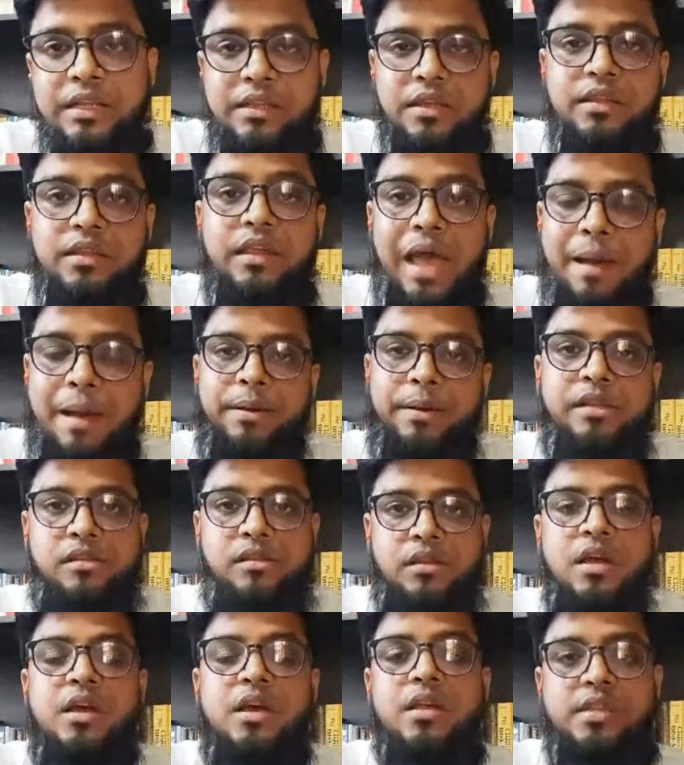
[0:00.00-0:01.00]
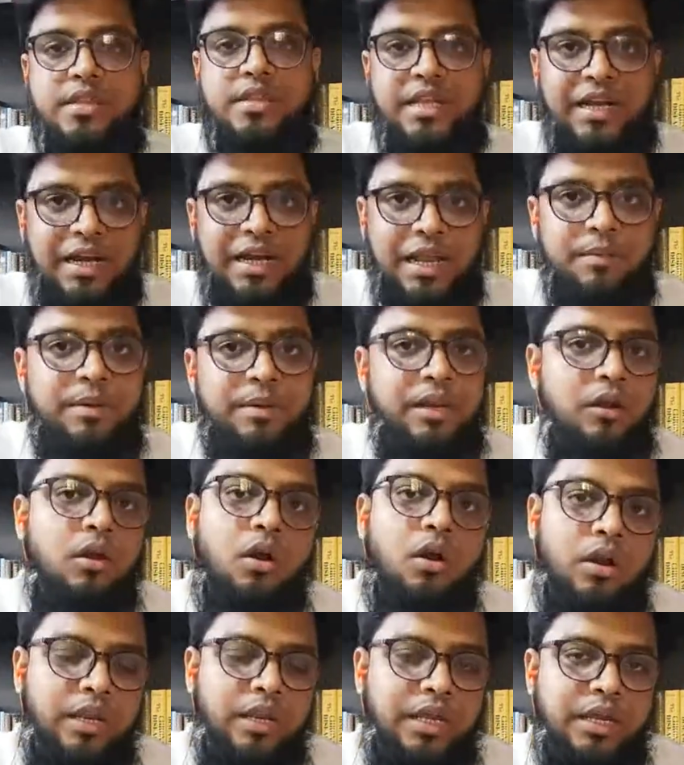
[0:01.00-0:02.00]
this happens seldom in
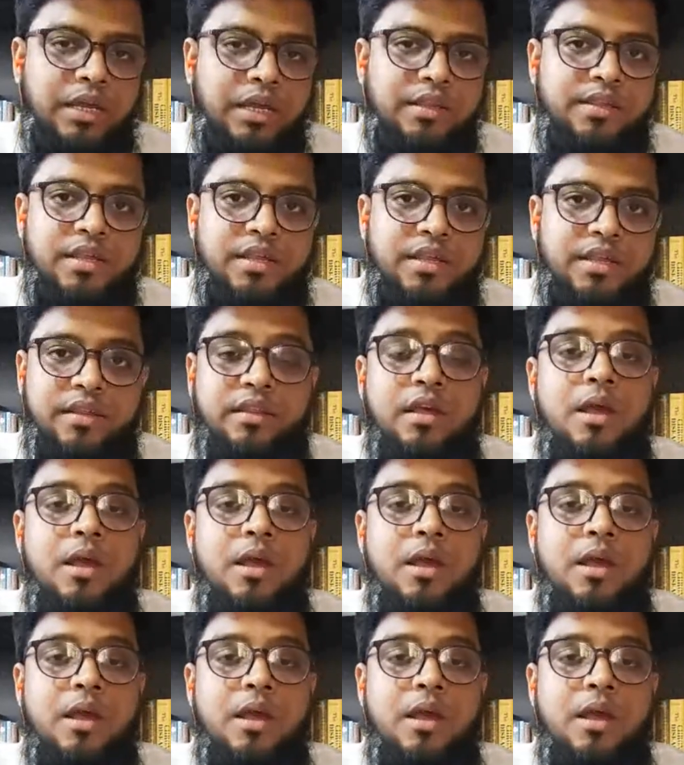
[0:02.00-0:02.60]
chronic cases,